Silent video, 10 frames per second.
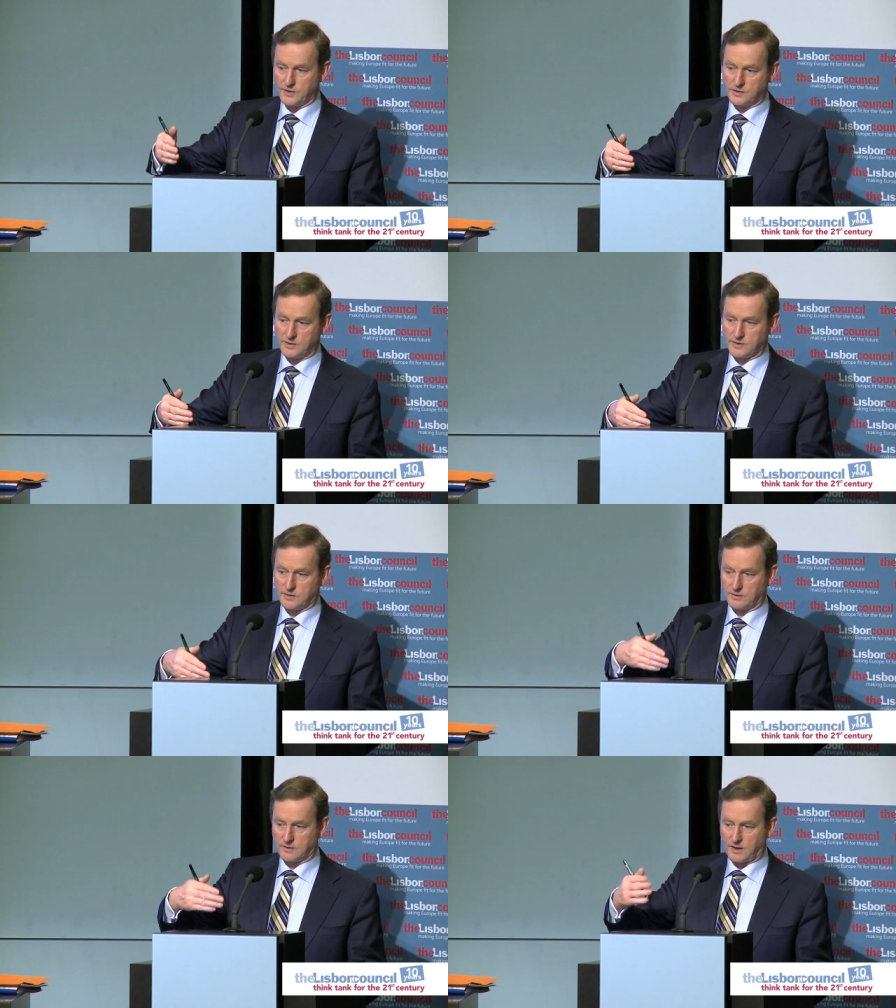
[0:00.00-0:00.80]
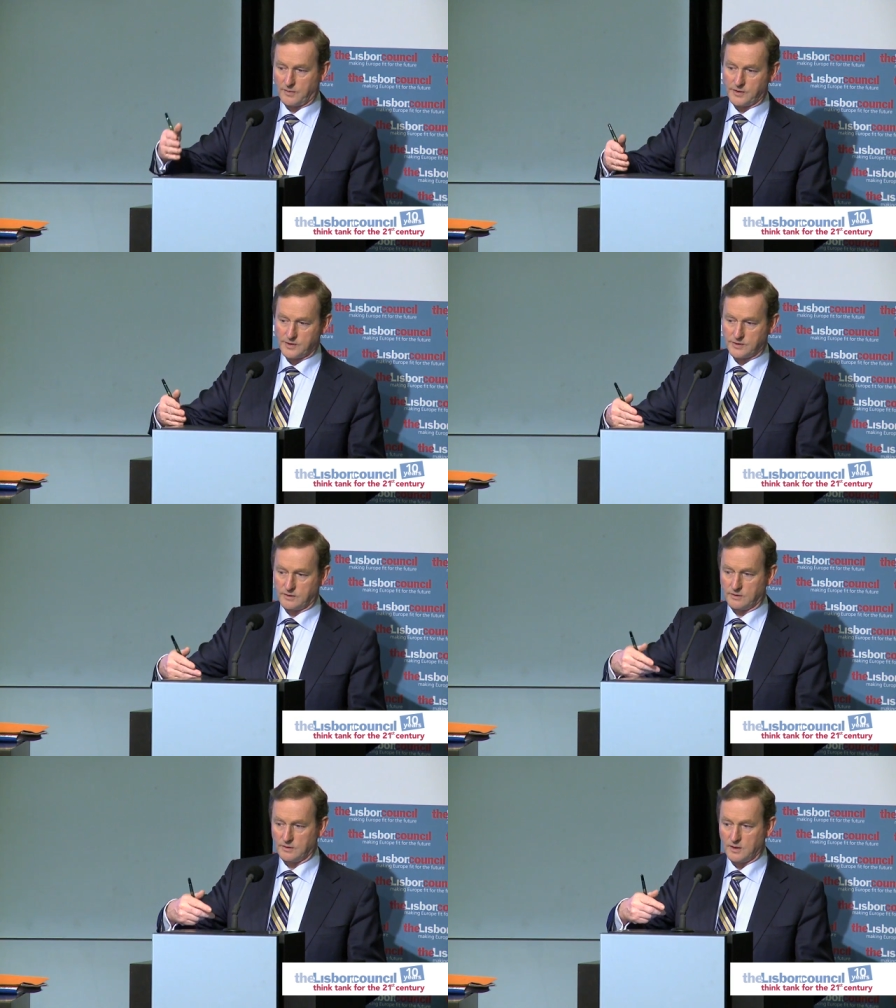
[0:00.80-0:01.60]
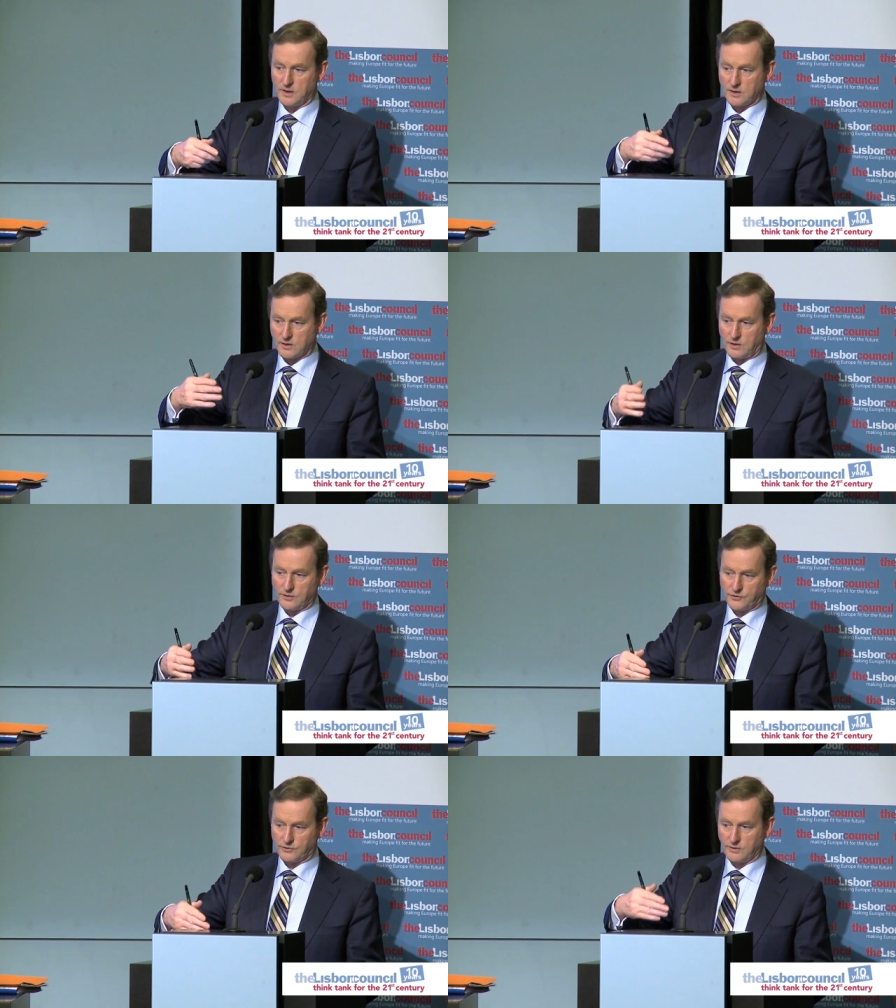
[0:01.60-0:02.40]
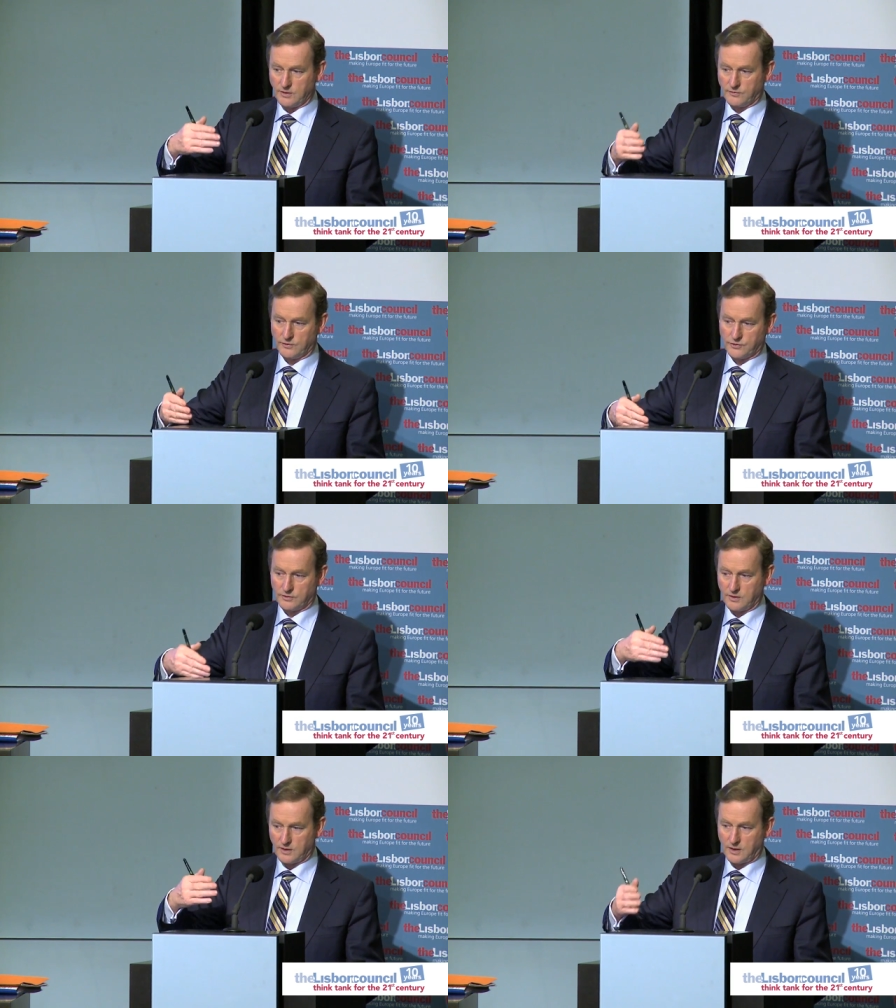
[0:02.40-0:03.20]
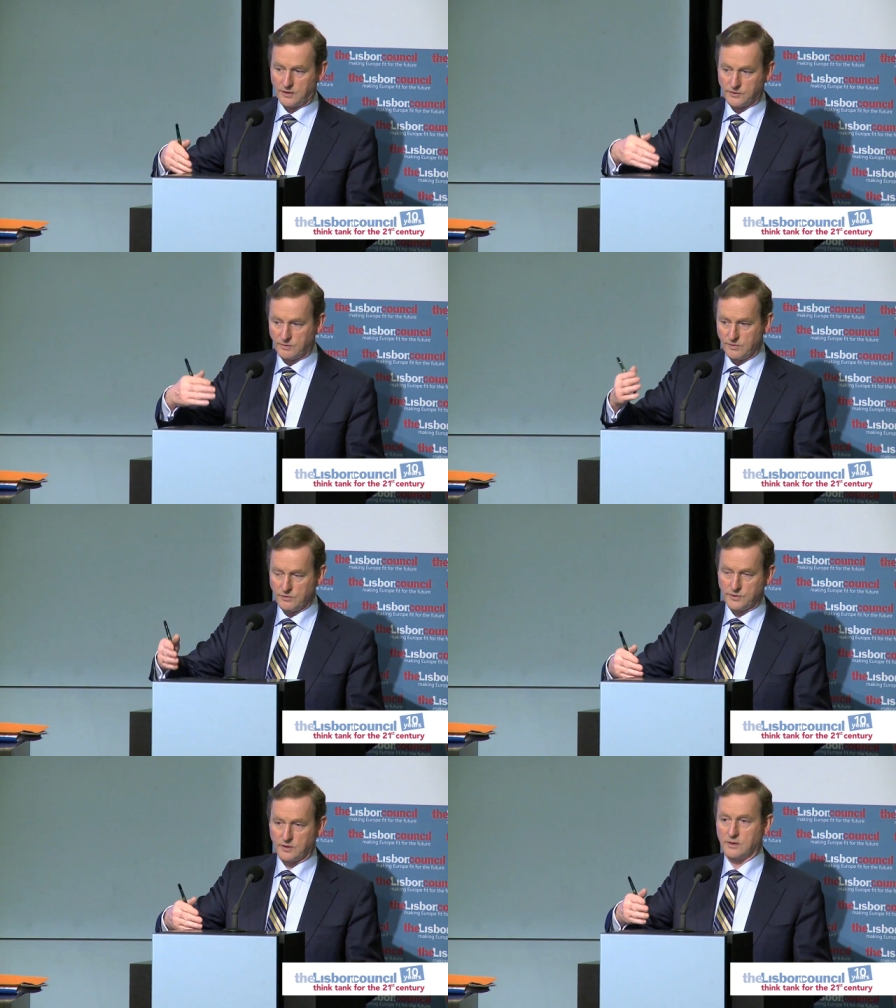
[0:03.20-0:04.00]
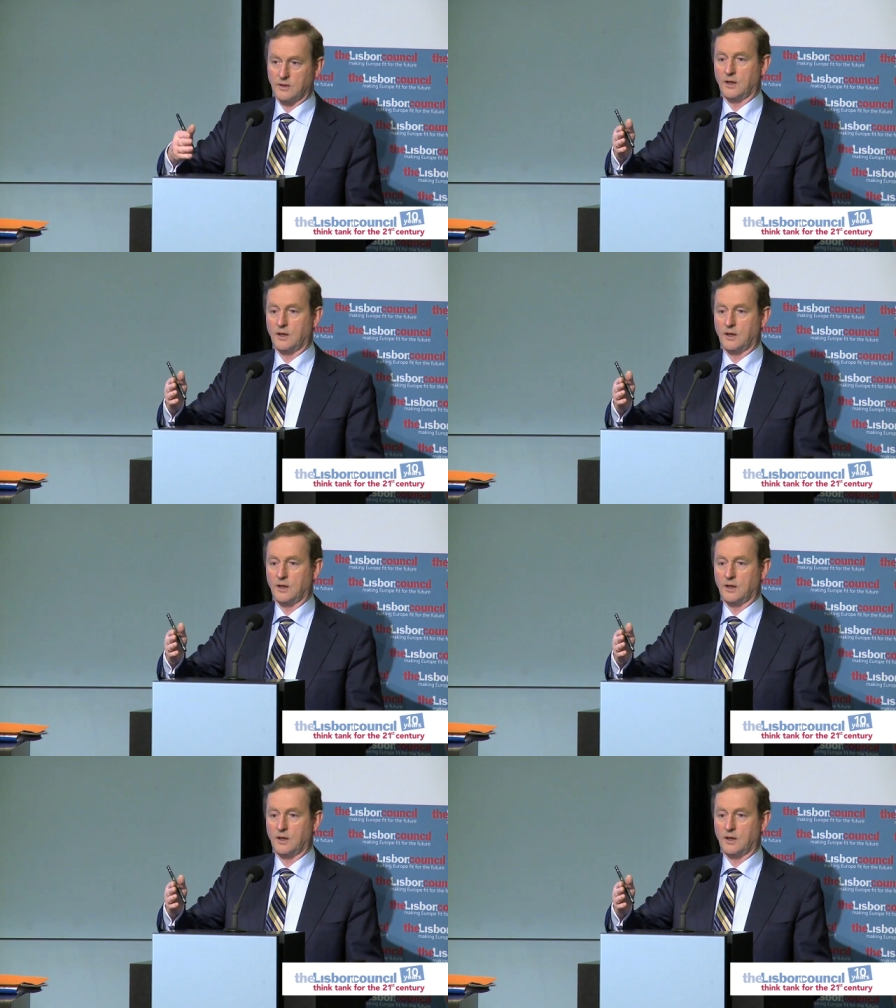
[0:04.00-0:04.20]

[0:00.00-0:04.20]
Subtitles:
business and commerce and culture and literature and art and music